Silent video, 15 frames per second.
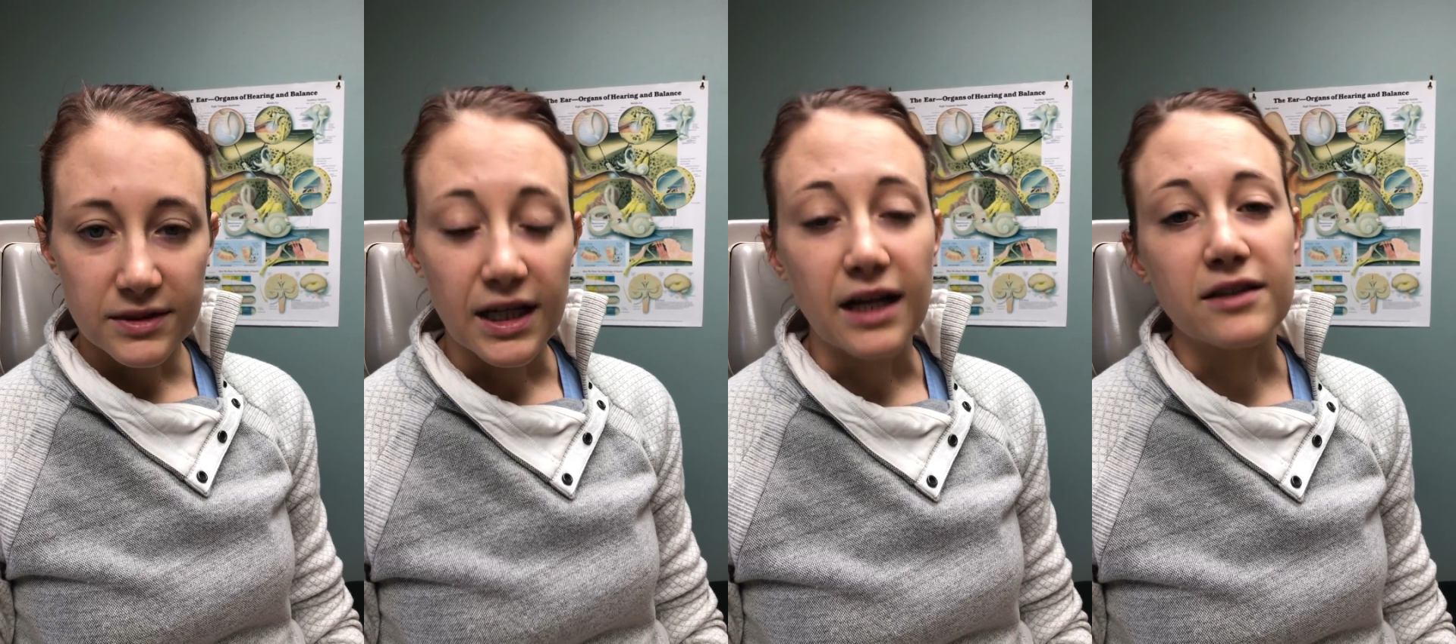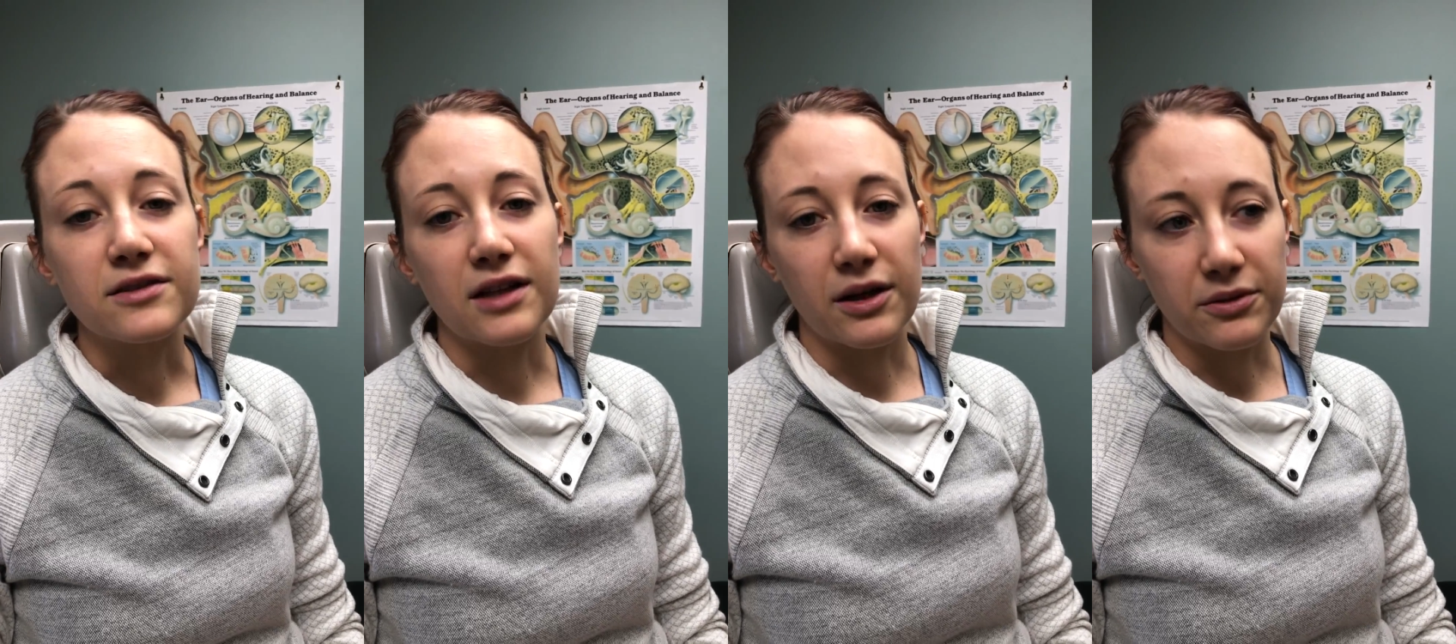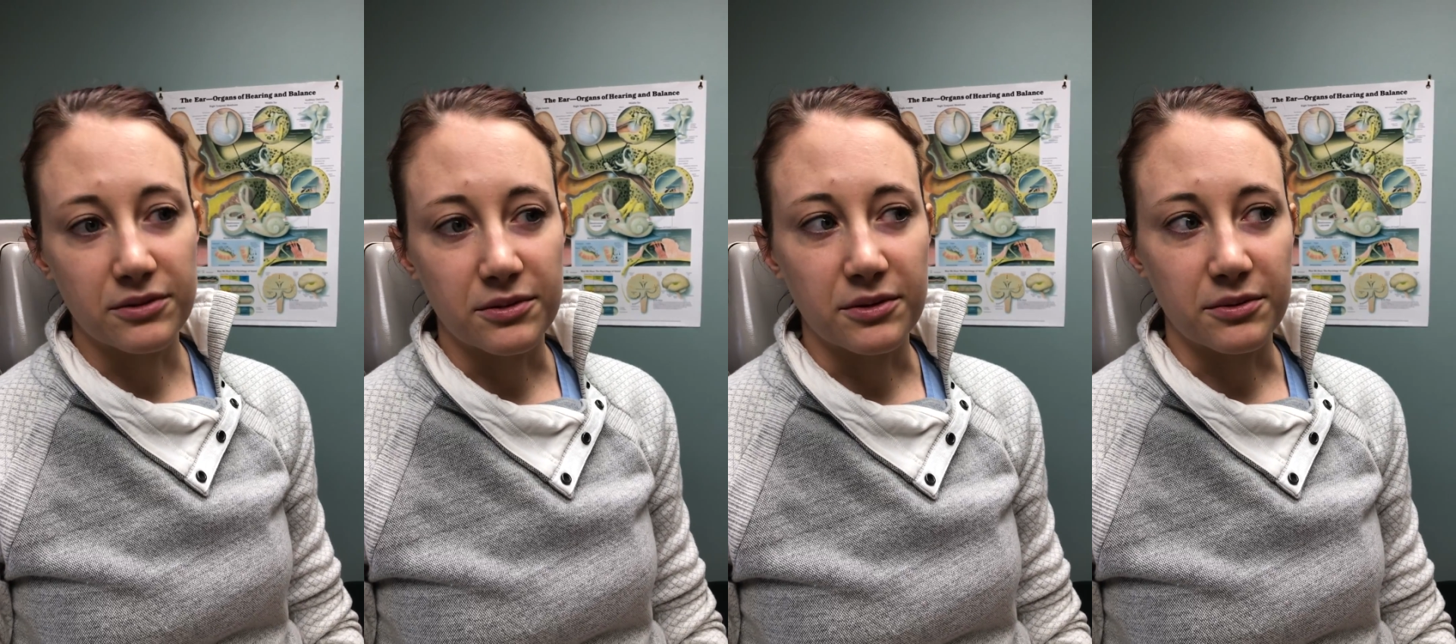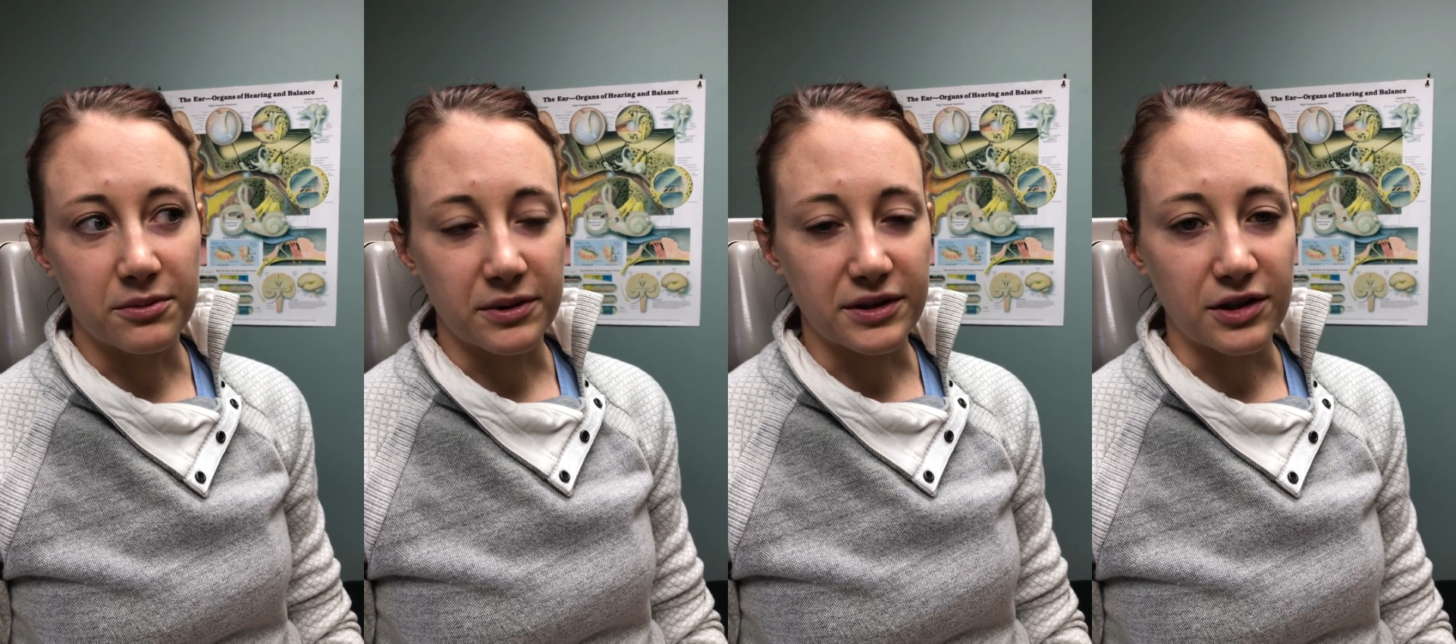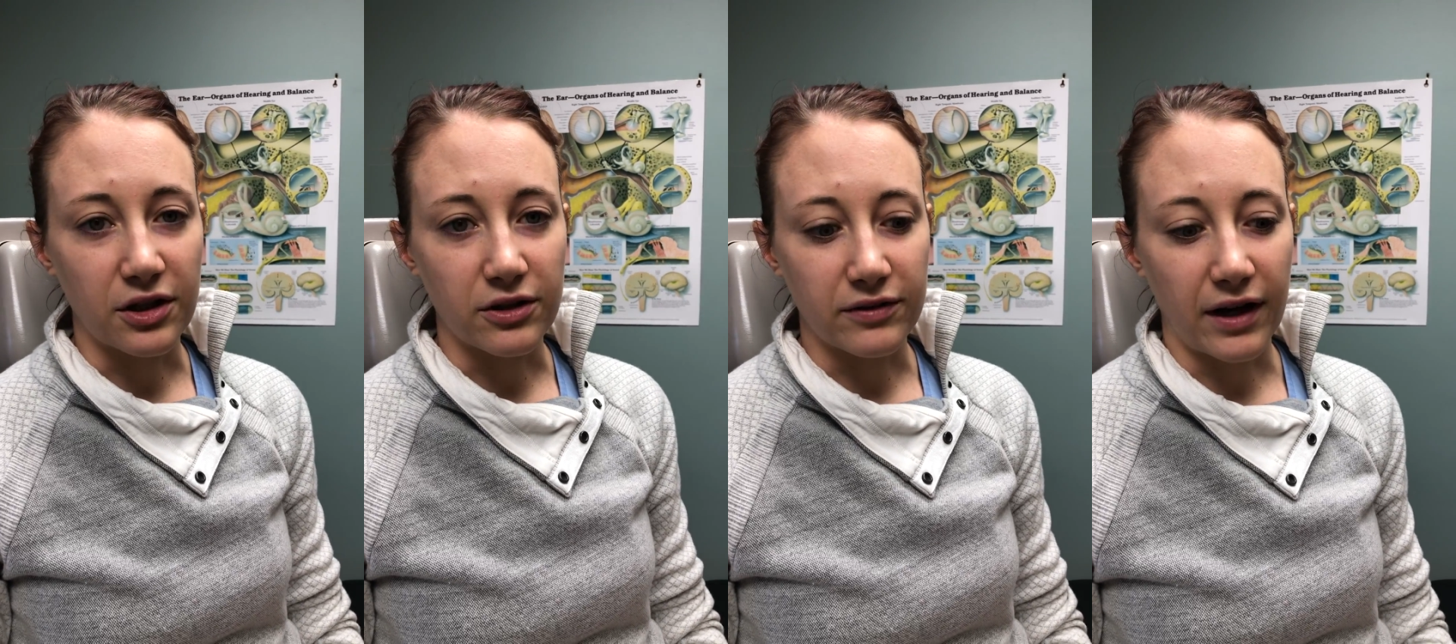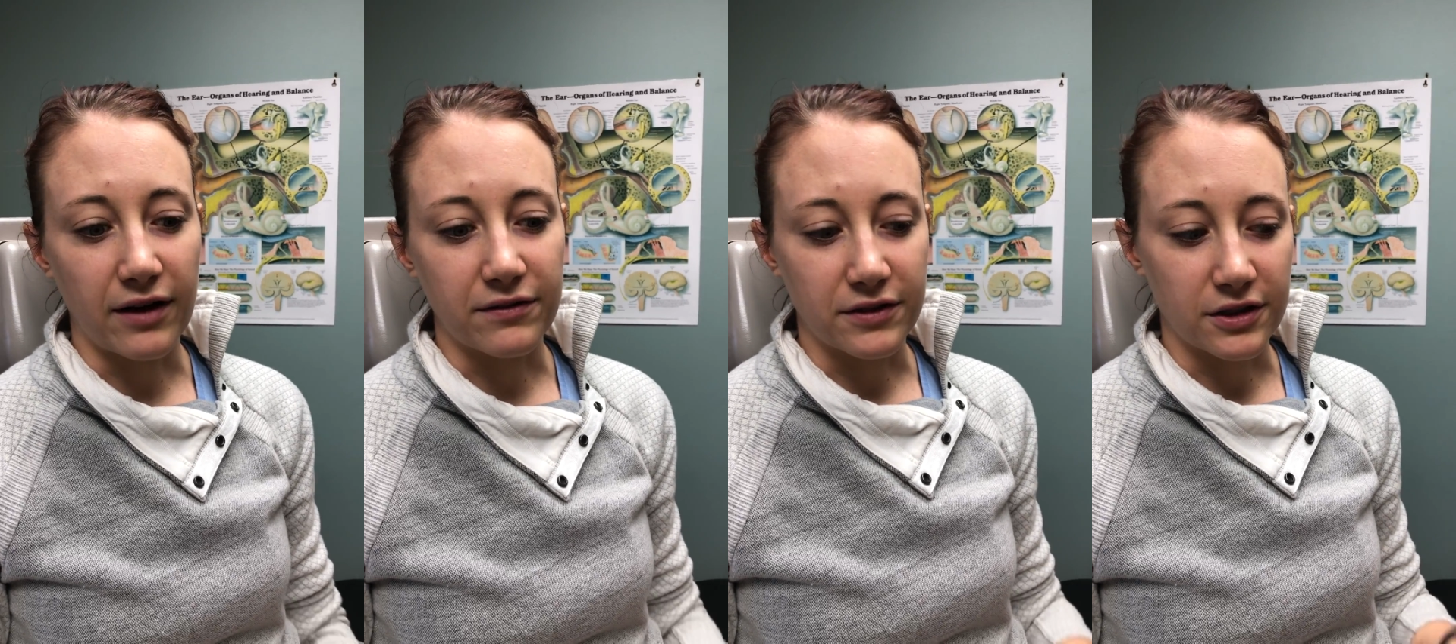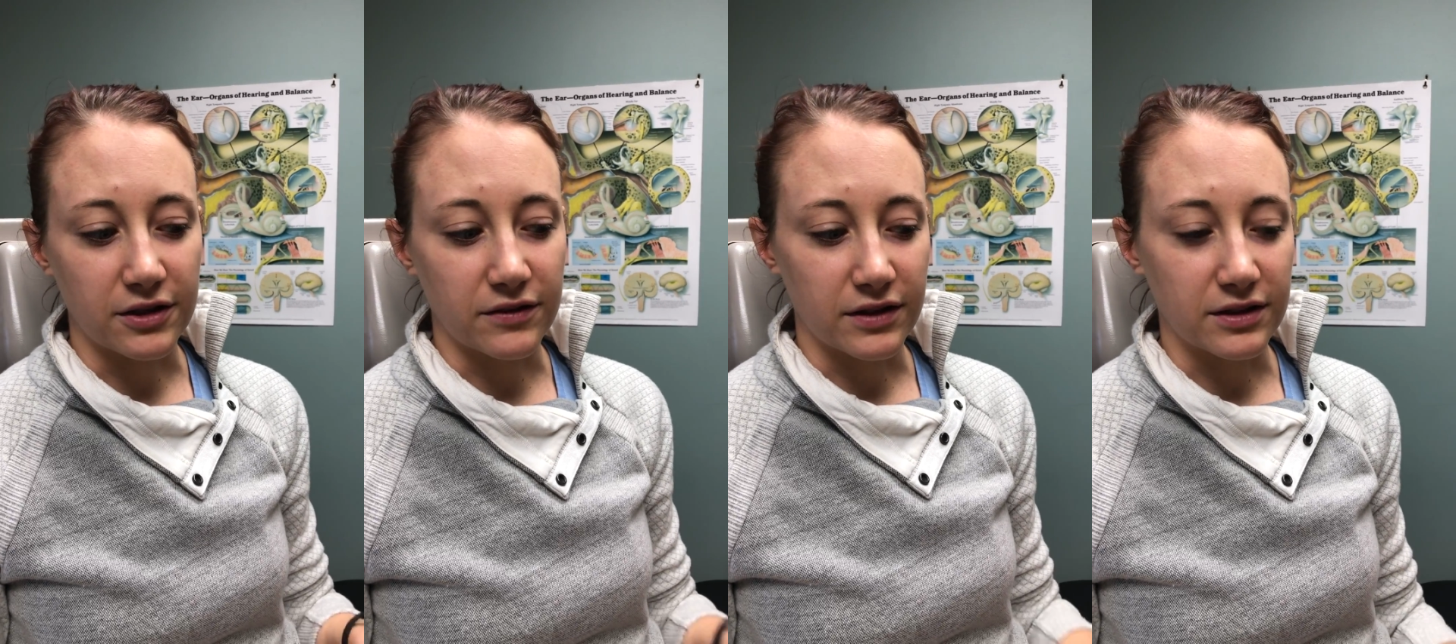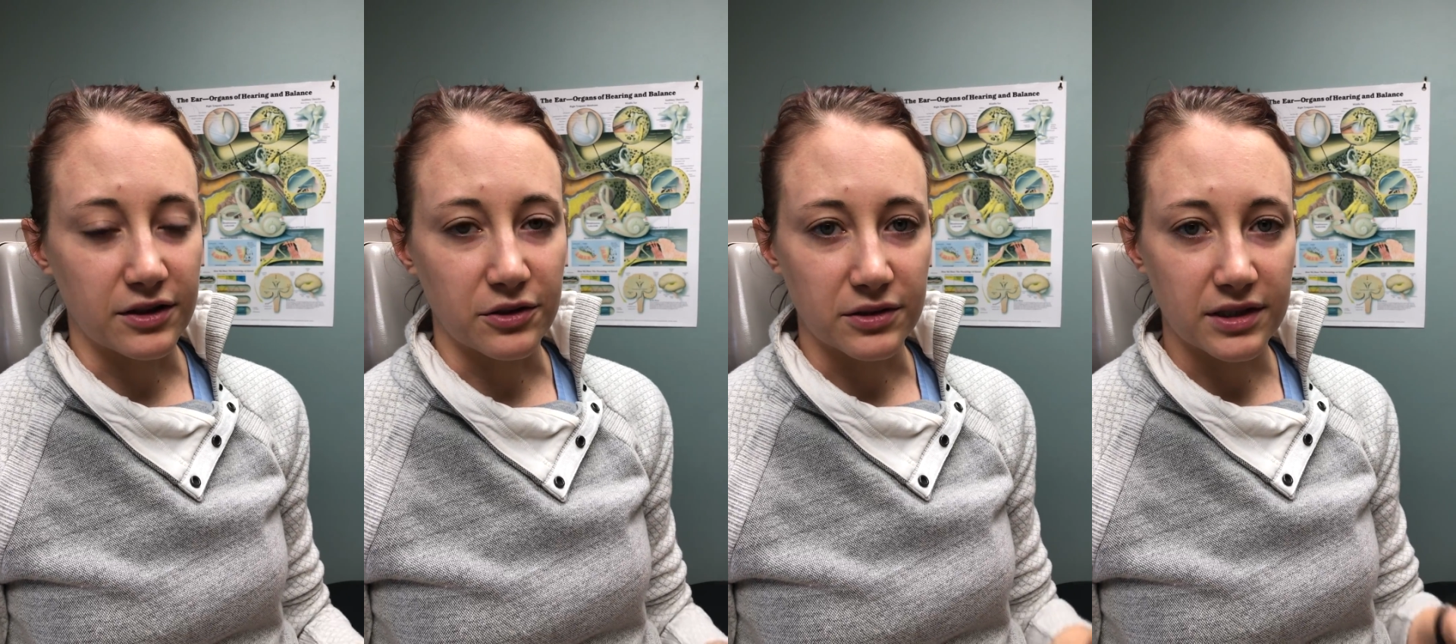Yes, that will resolve after the
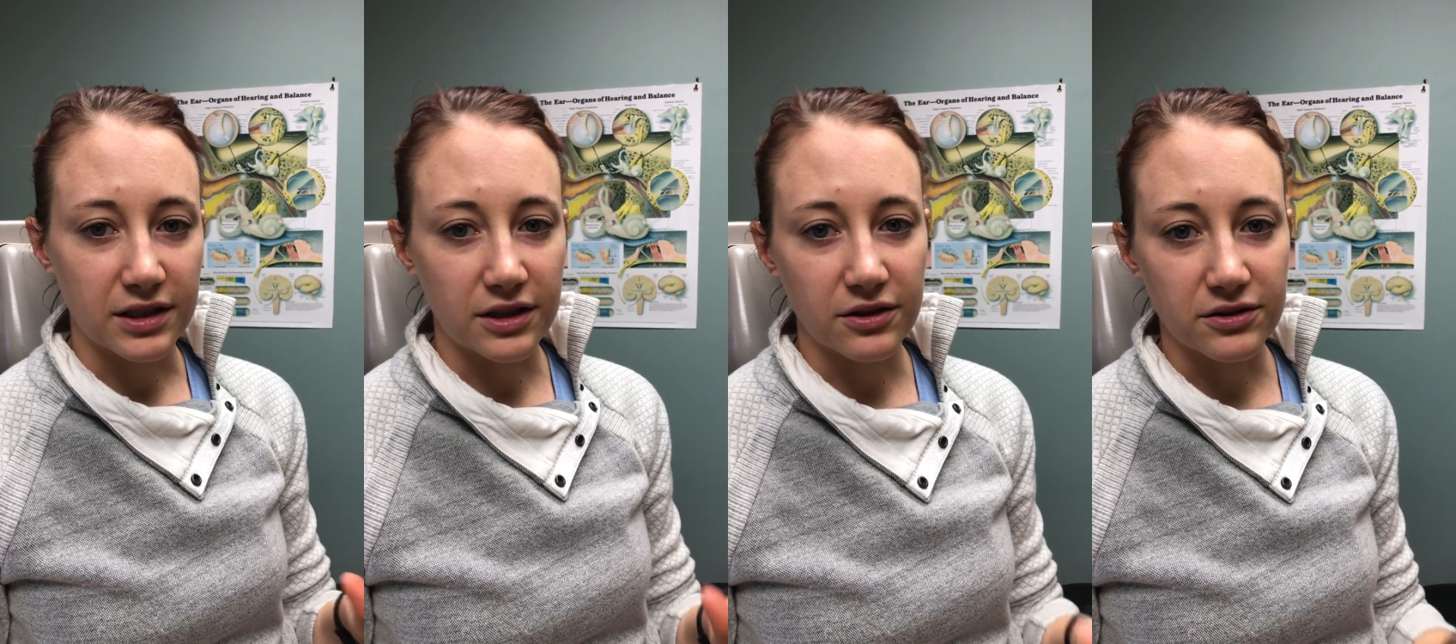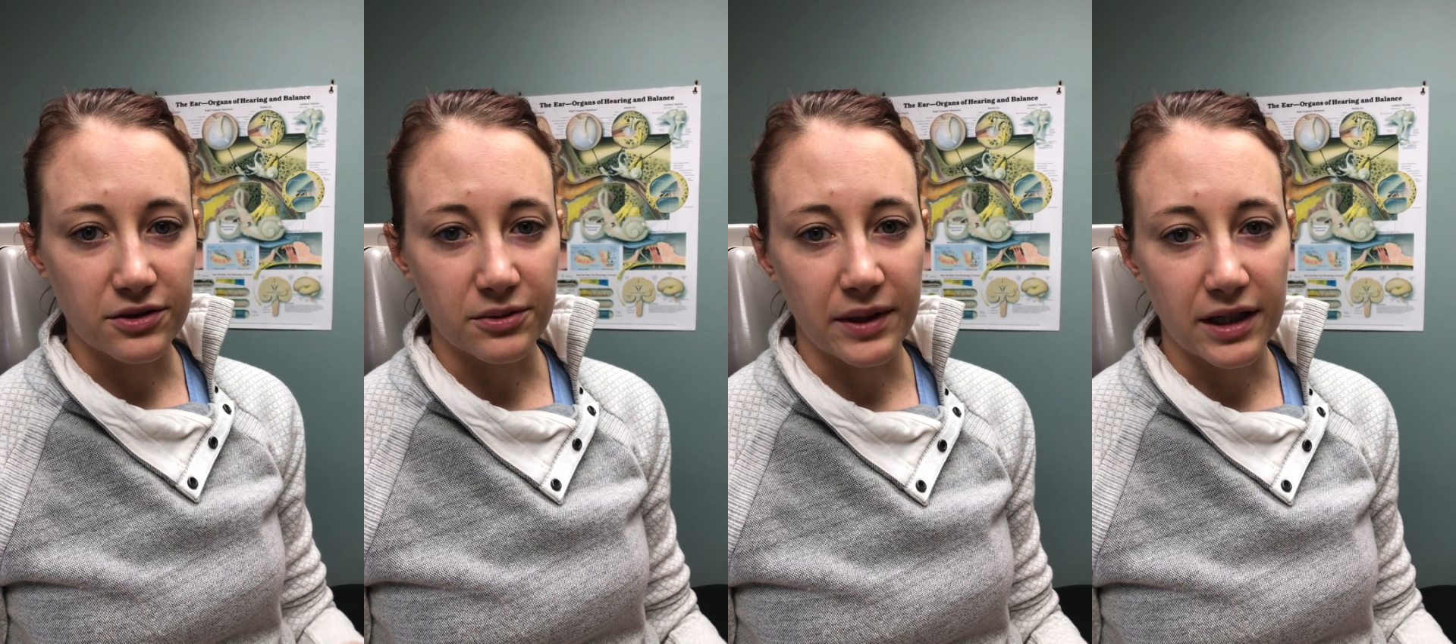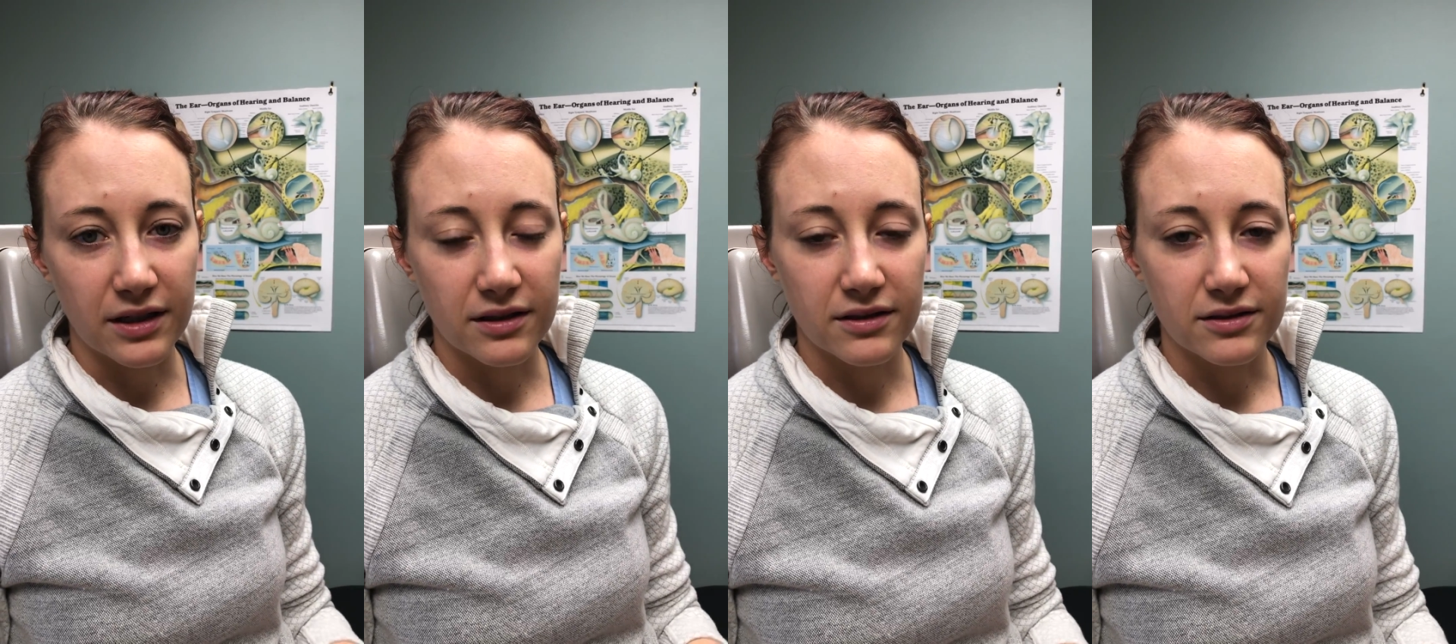tilting goes away.